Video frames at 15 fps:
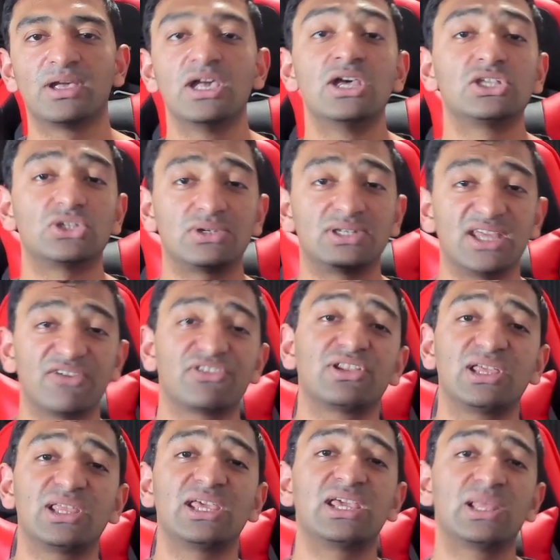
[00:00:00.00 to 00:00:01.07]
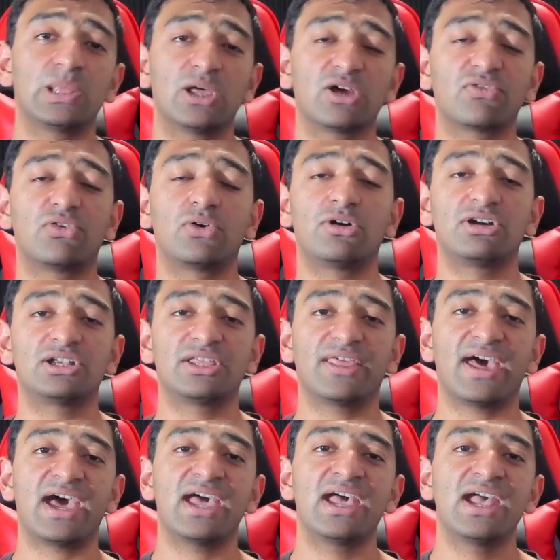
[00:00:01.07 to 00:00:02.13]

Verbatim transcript: So definitely look forward to that.